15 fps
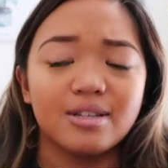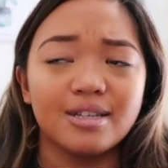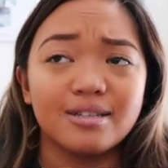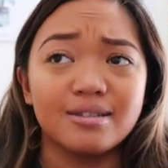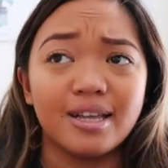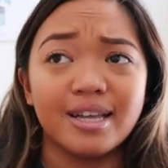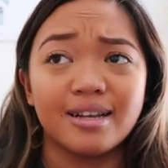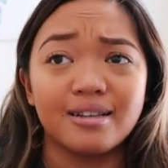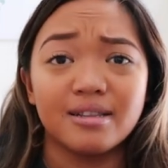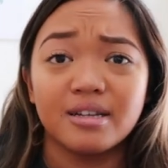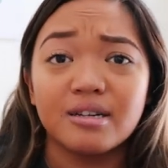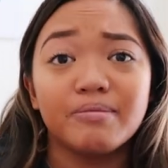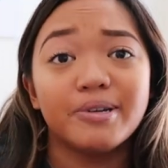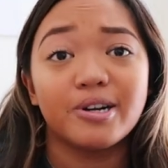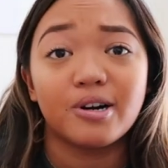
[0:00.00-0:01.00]
is like a
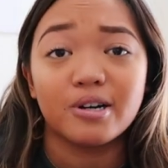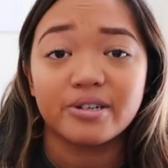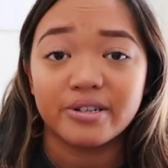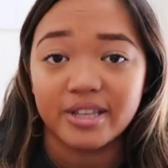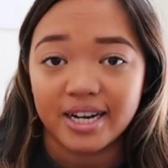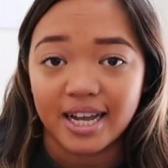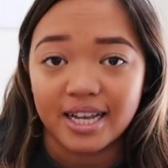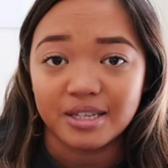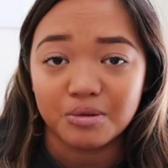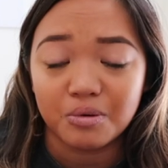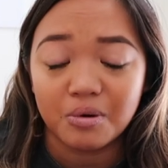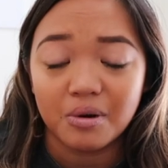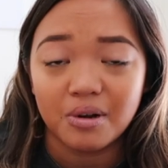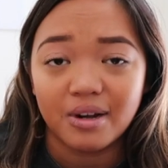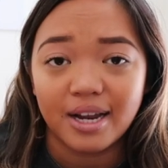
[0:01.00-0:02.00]
little bit harder than high
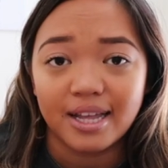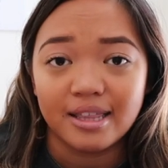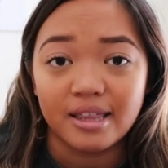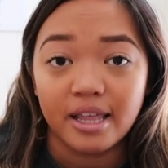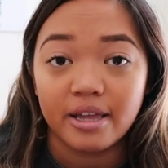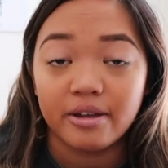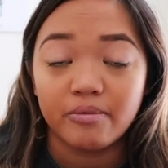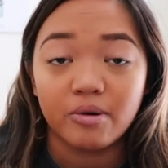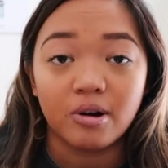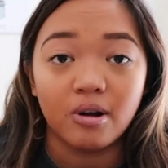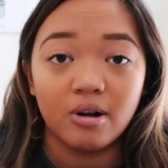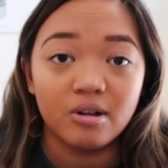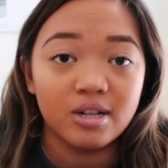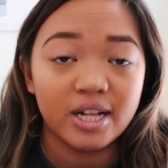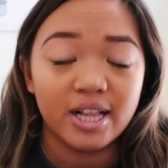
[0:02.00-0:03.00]
school and they were
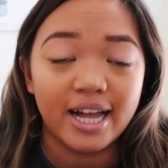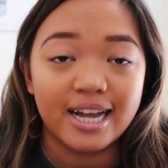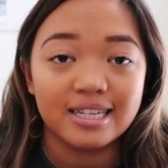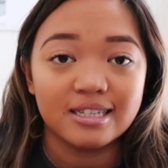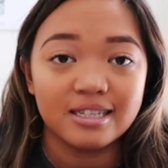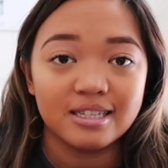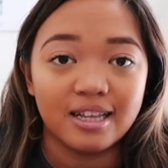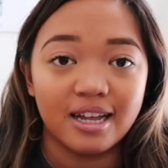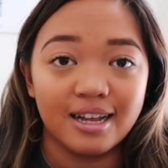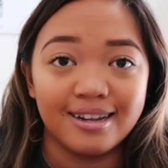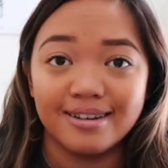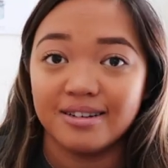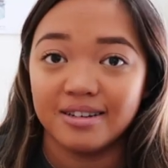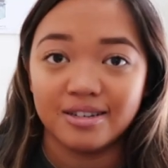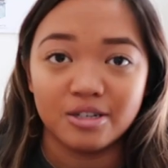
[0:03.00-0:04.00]
all classes
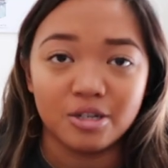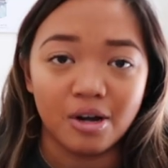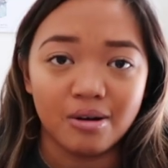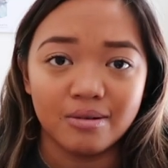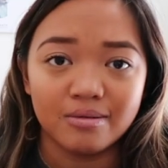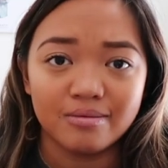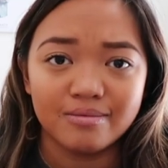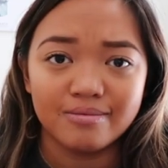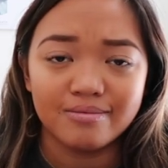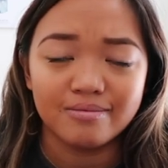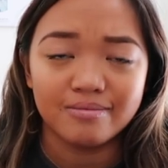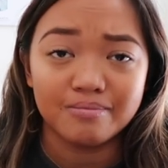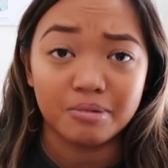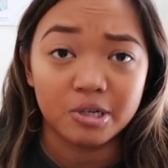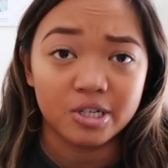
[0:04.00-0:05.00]
that don't
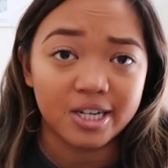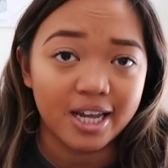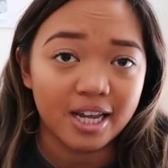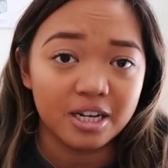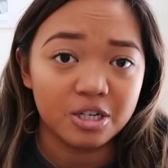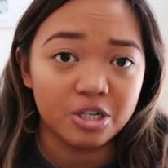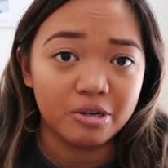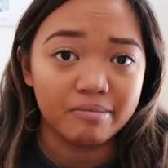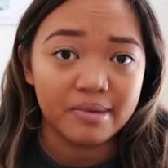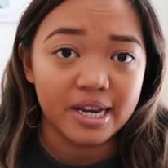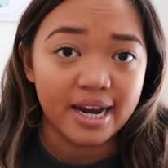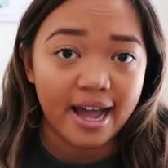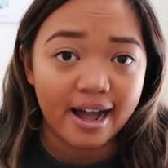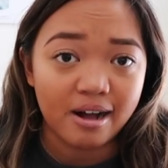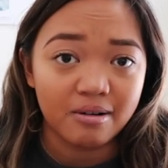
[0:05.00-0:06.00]
pertain to
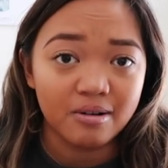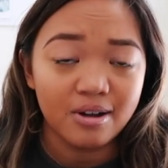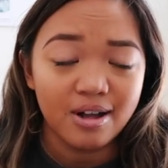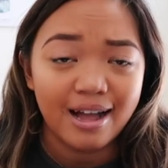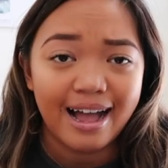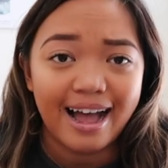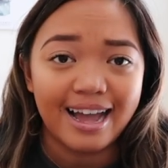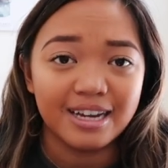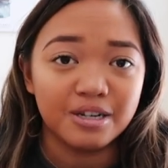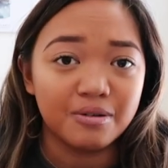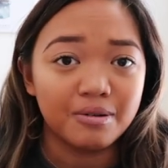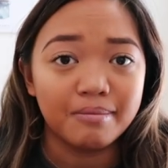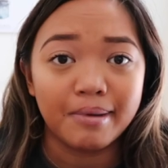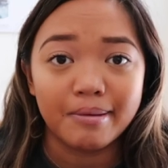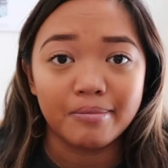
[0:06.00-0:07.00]
me now. I
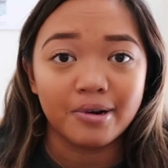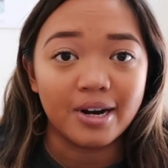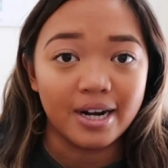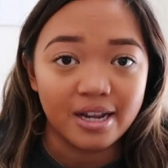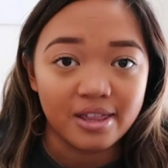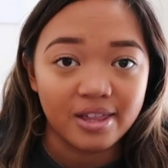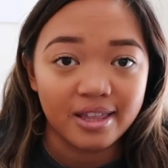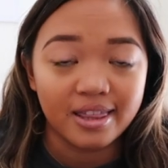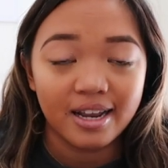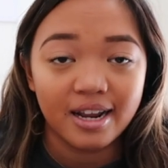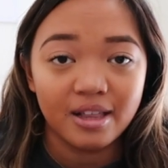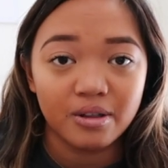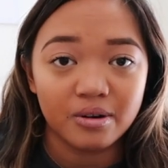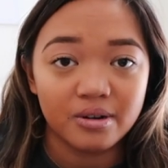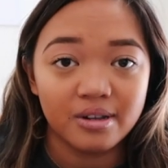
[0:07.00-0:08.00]
don't remember anything that
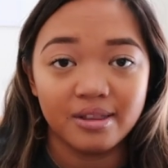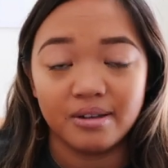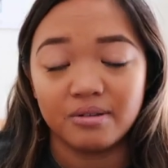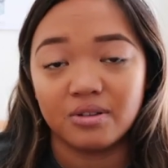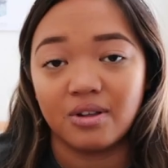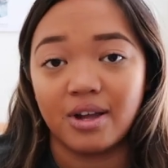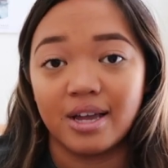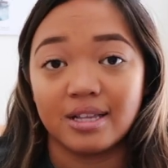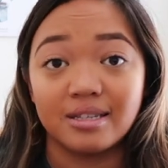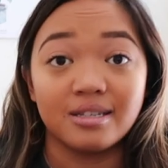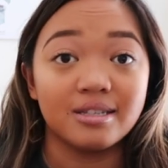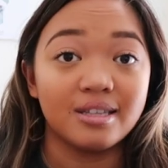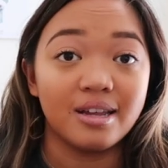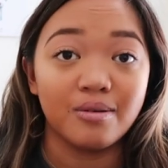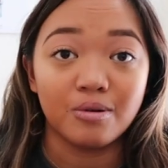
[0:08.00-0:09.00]
I learned in those
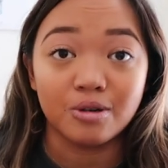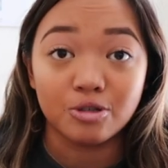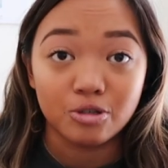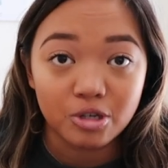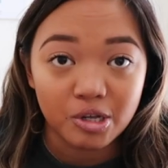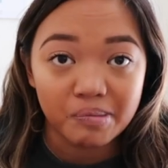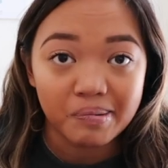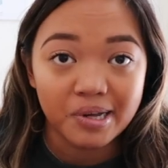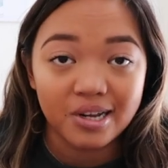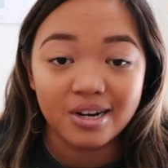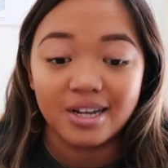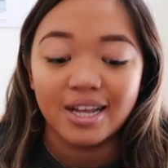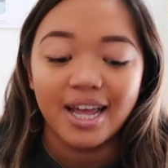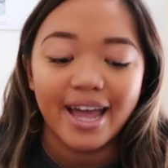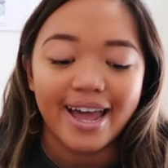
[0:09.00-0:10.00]
classes. They were
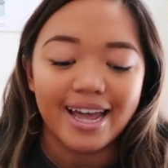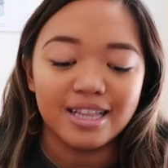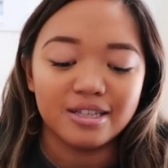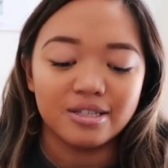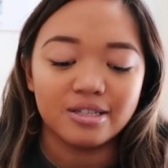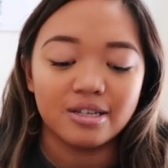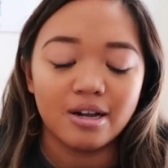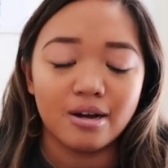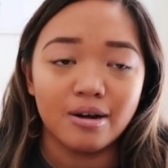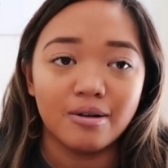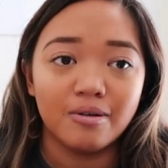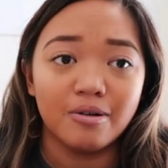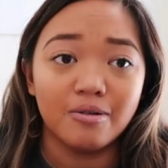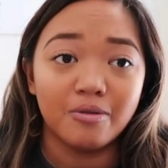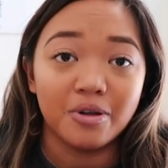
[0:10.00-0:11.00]
stupid. And
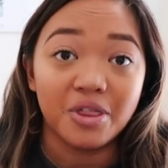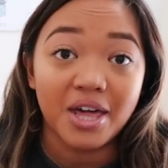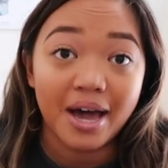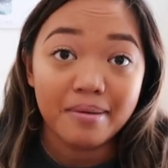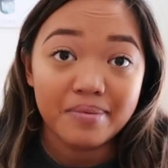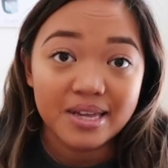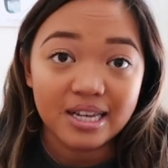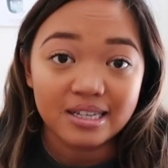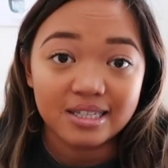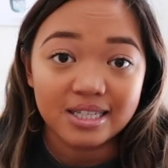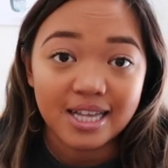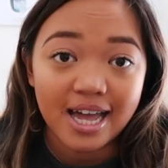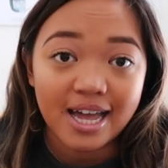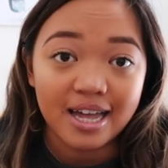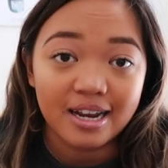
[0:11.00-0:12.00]
so with that being
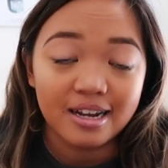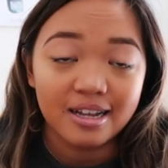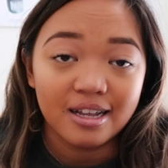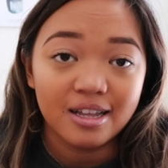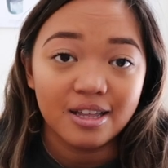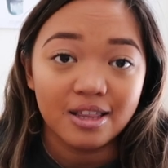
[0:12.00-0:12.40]
said,